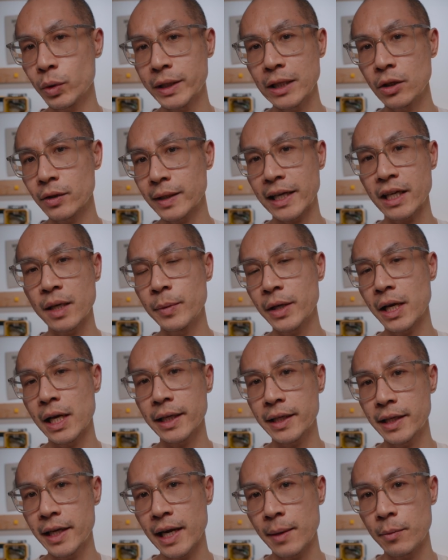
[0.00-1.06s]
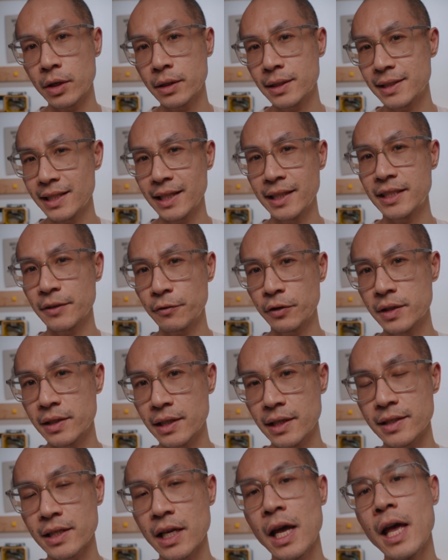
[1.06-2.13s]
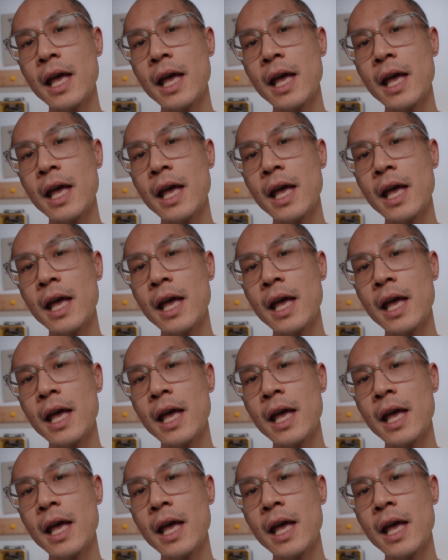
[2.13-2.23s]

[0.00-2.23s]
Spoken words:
they look like coming out of camera to see the differences.